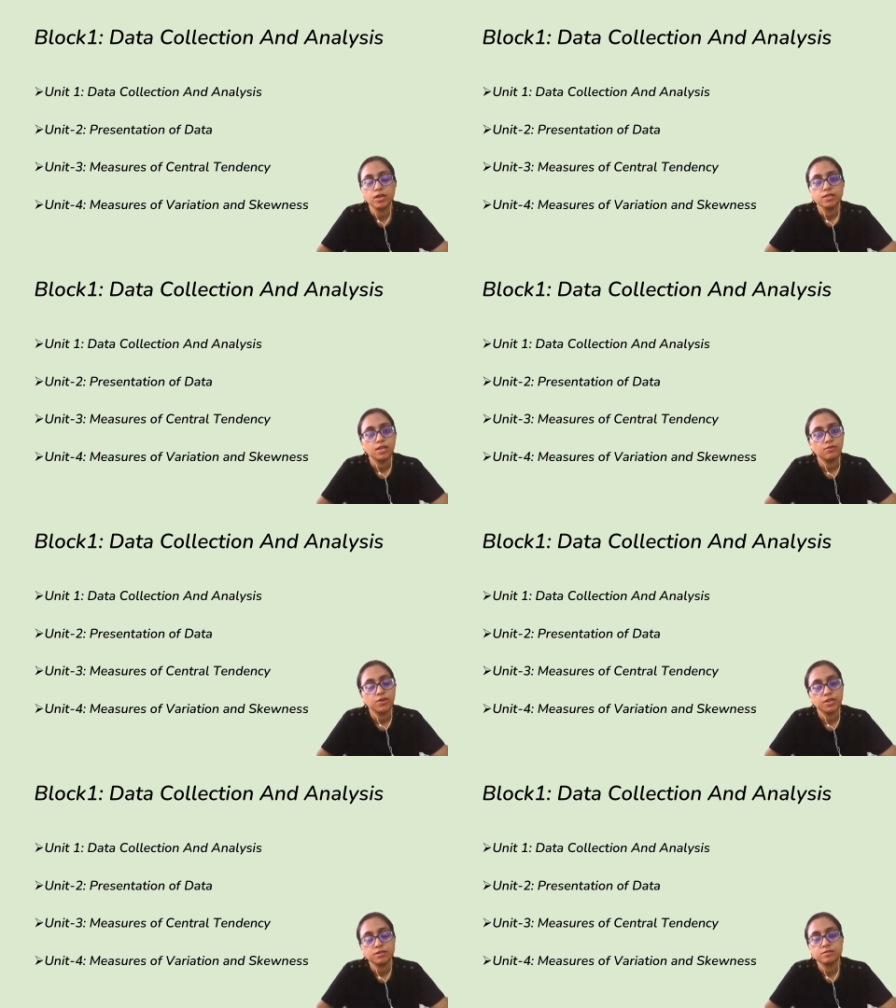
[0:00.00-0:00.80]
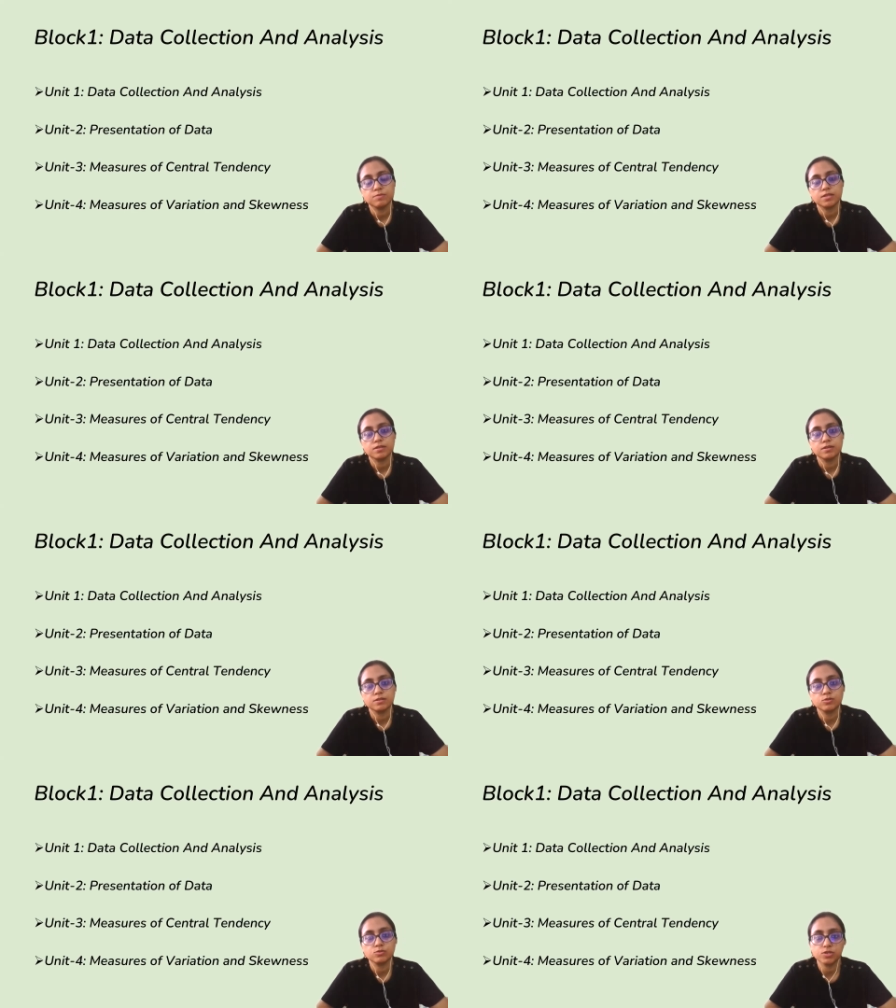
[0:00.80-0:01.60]
There are various
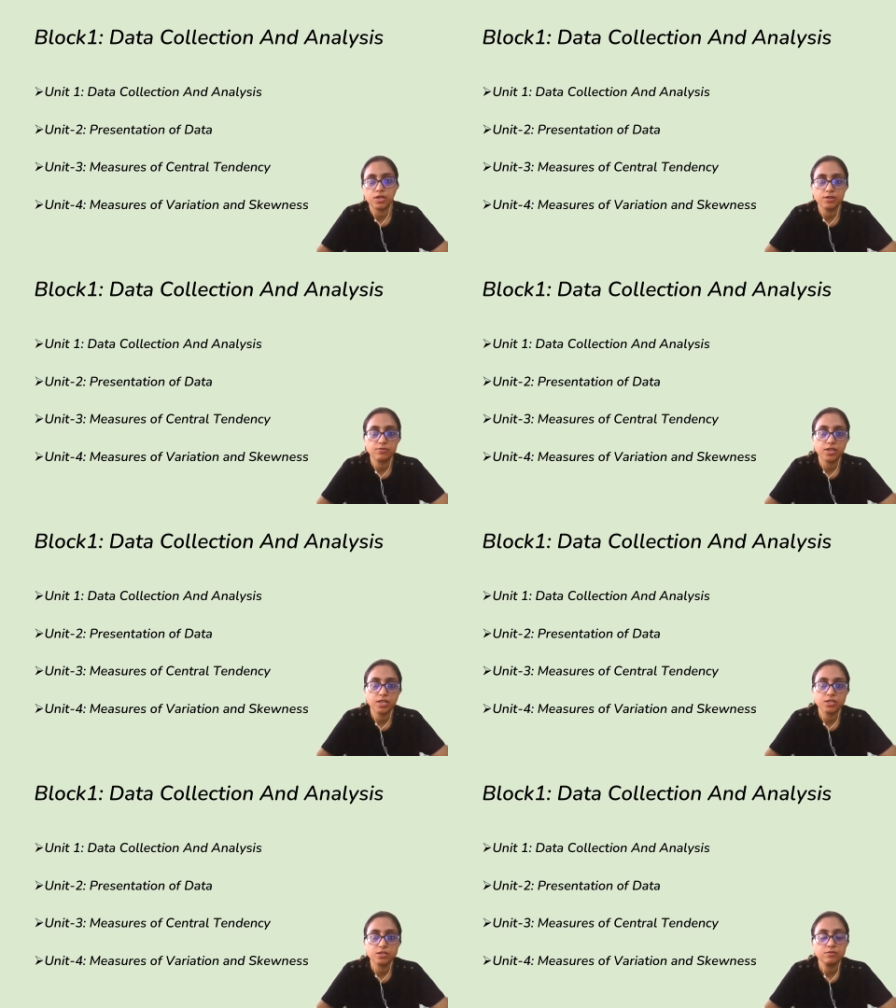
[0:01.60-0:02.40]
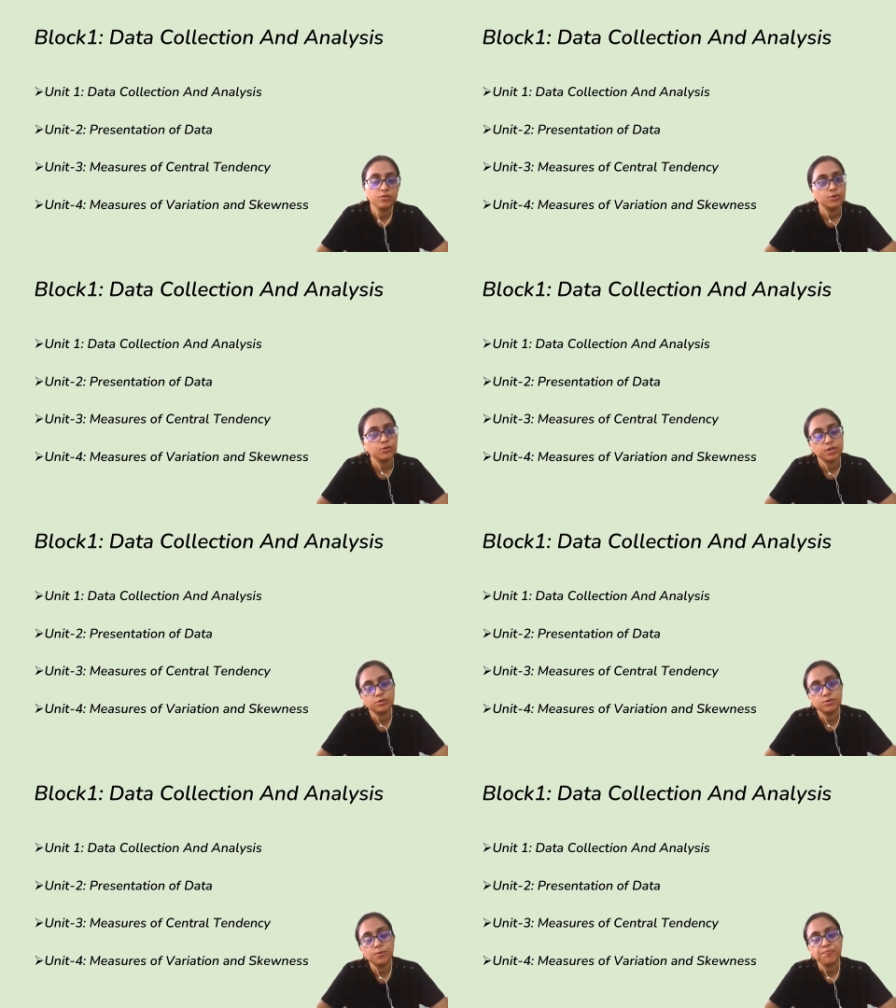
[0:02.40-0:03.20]
methods to study variation we'll look
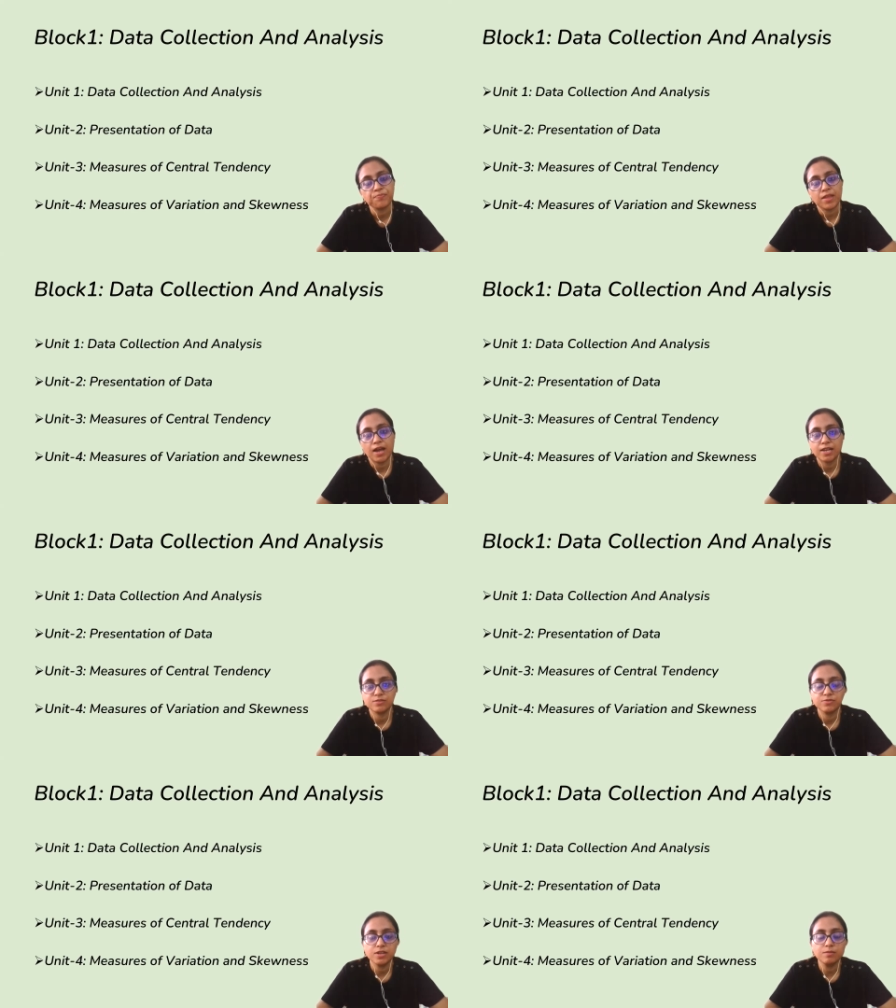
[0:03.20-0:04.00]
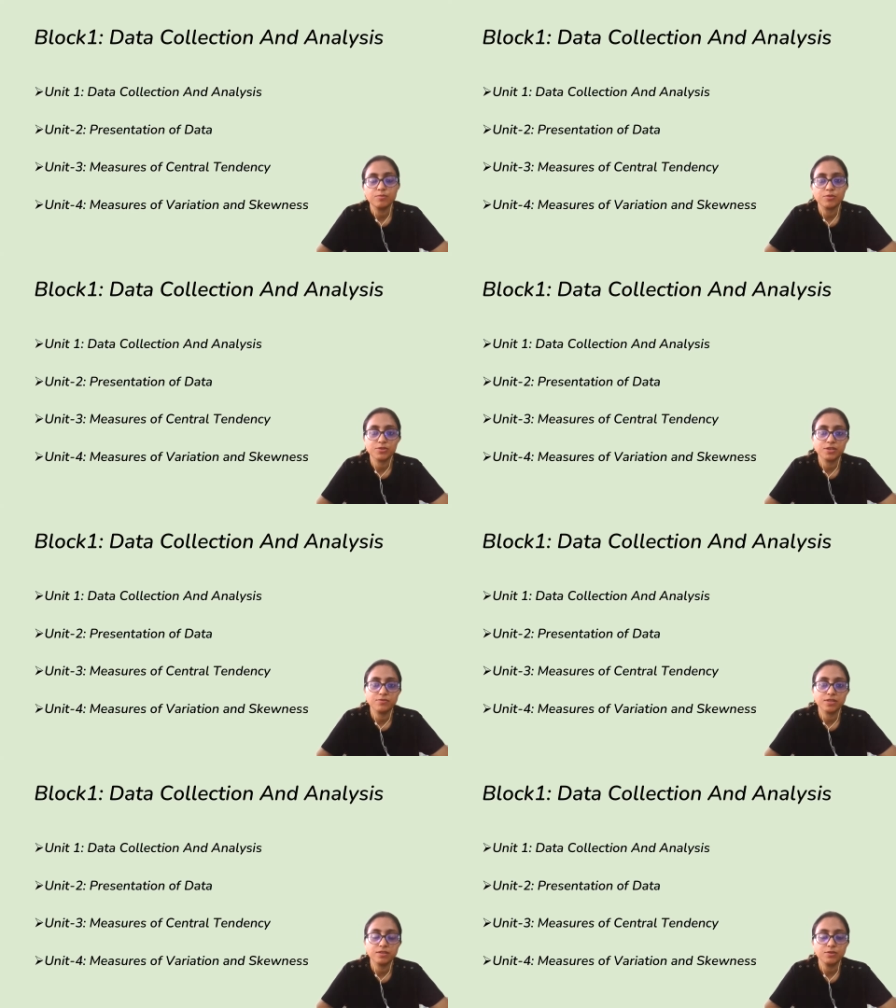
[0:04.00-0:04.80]
into as we proceed
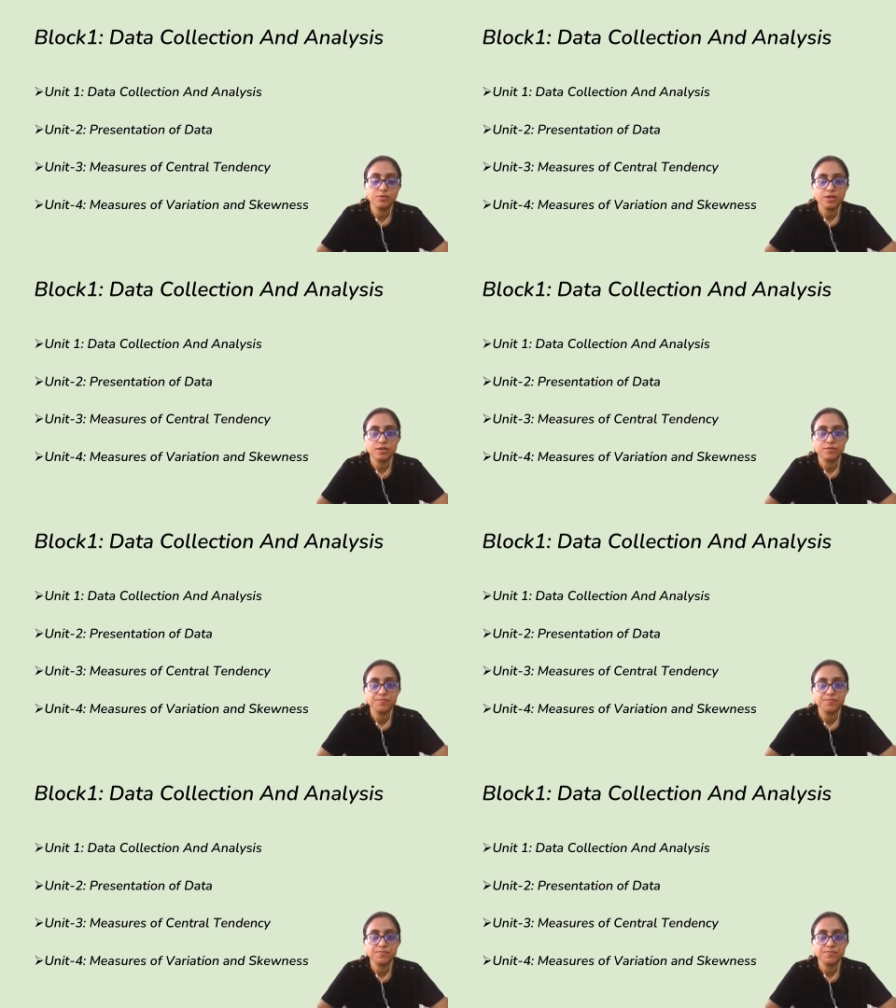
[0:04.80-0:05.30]
with the unit.